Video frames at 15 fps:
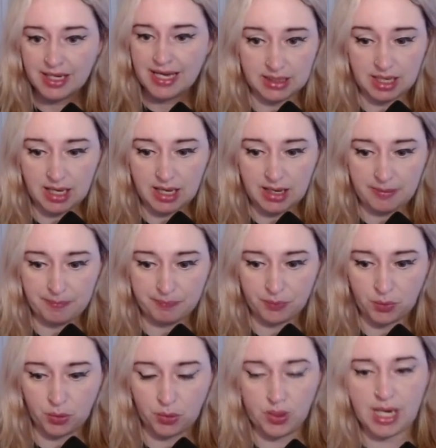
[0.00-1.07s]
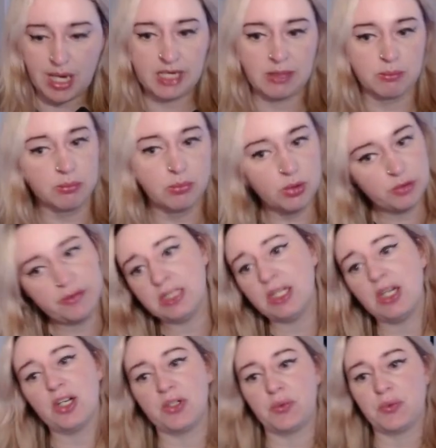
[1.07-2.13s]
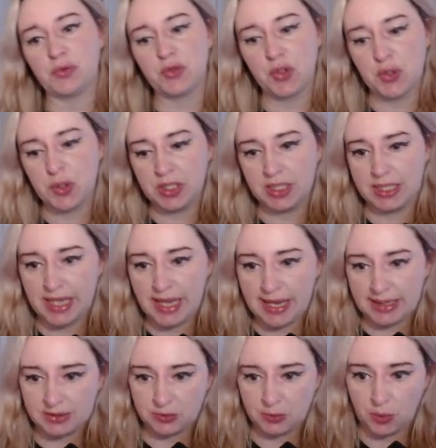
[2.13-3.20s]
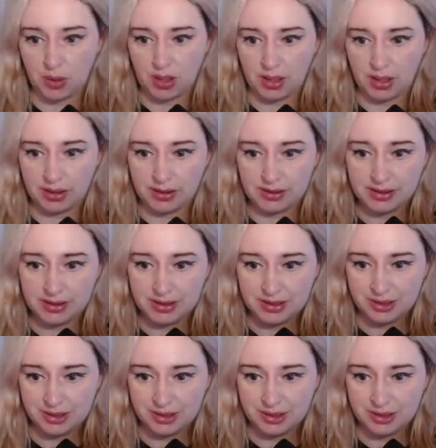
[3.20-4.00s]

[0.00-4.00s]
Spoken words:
Alright, moving on to the next one.